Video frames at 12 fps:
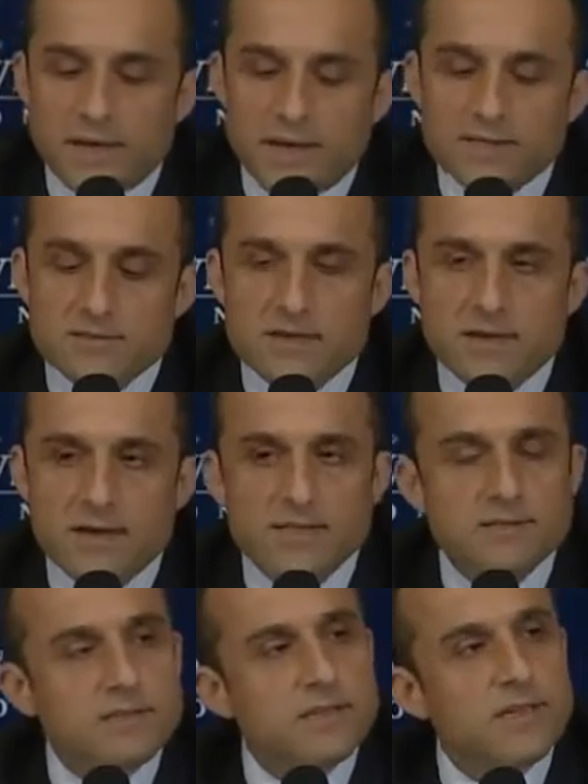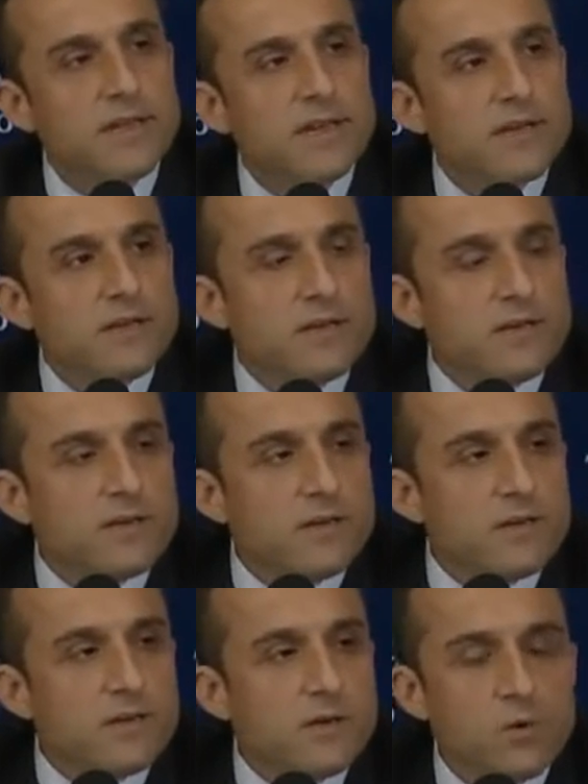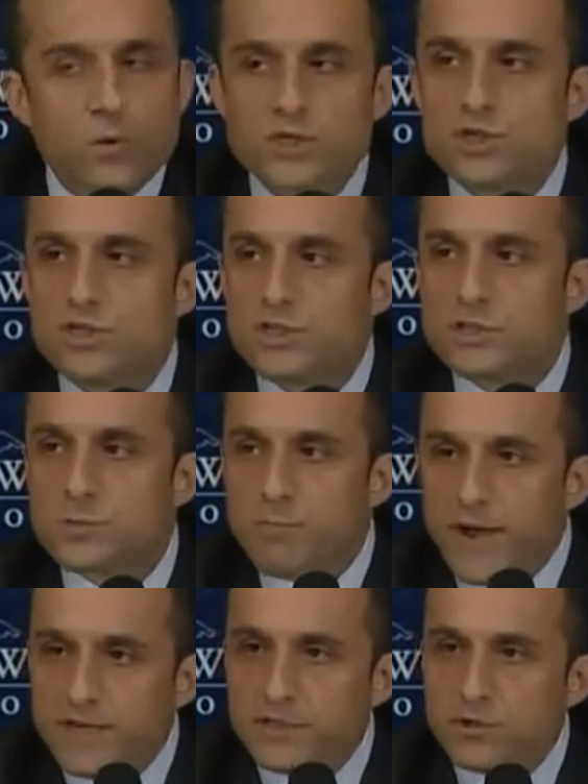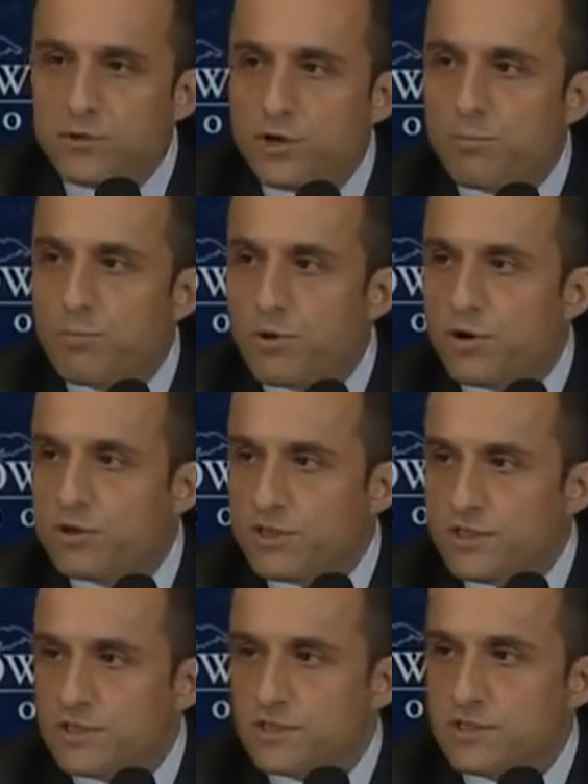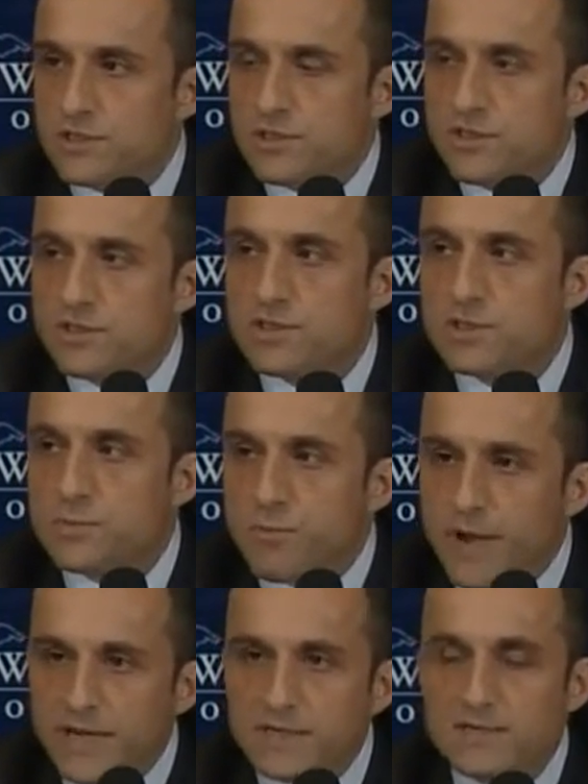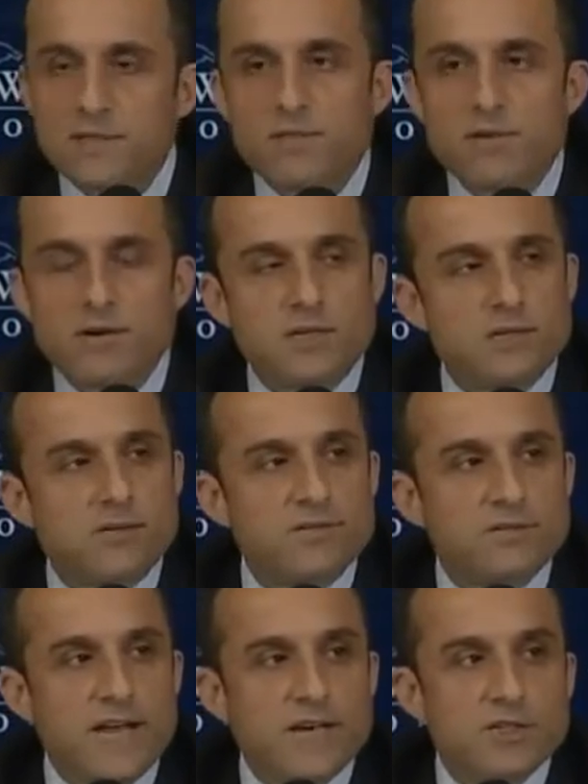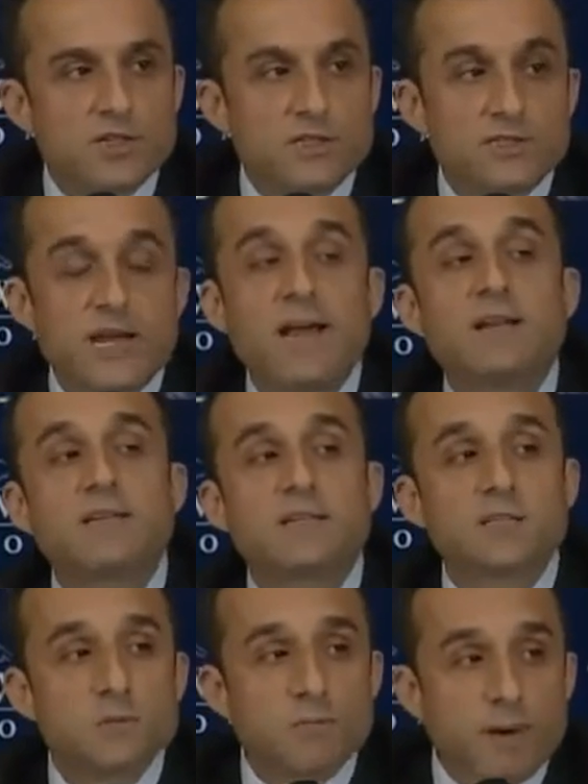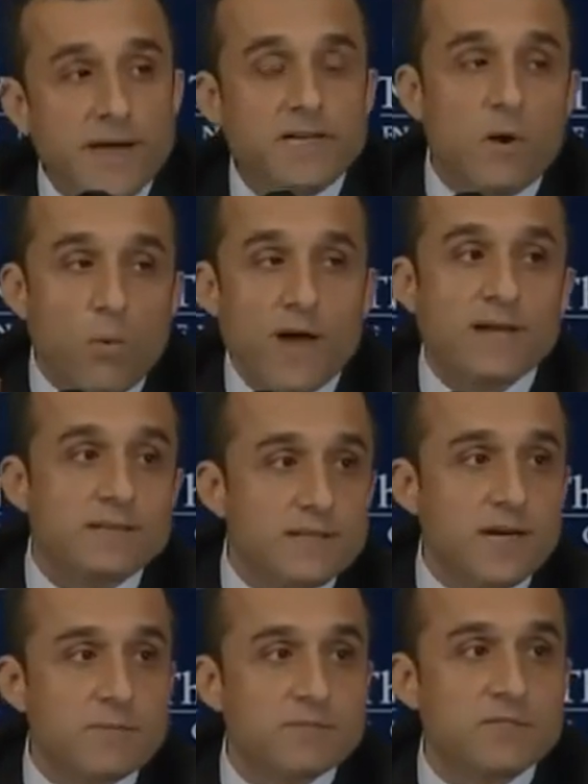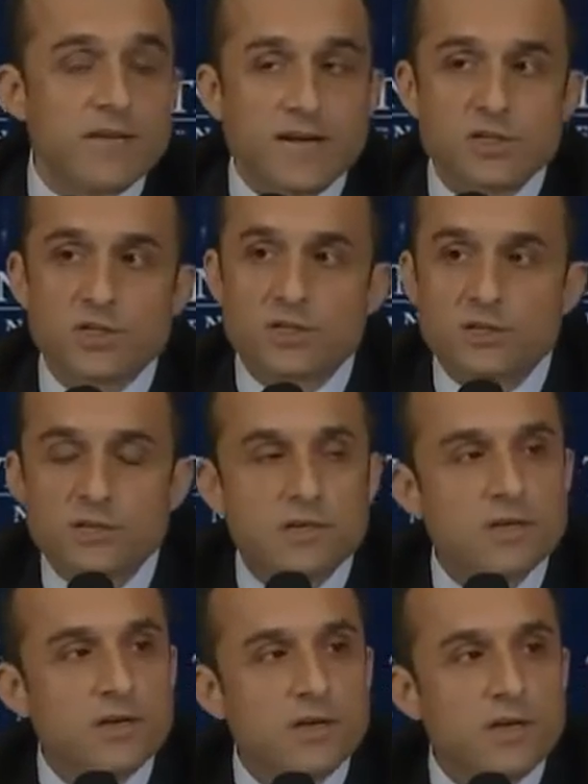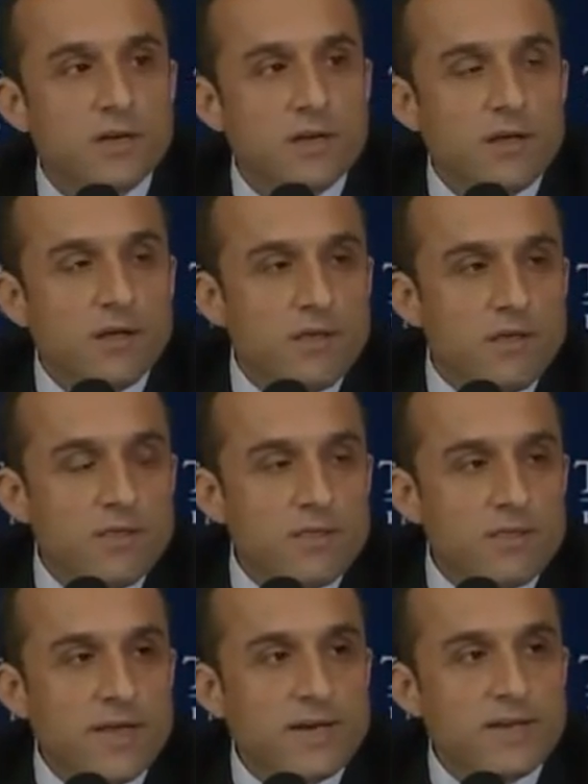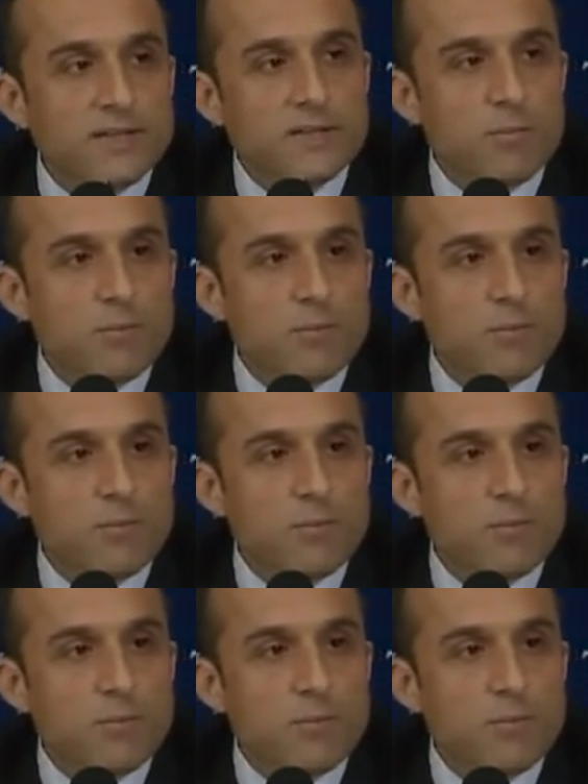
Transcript: It's a country which, despite your protest, despite the threat of sanctions, and despite a one-time sanction, they did the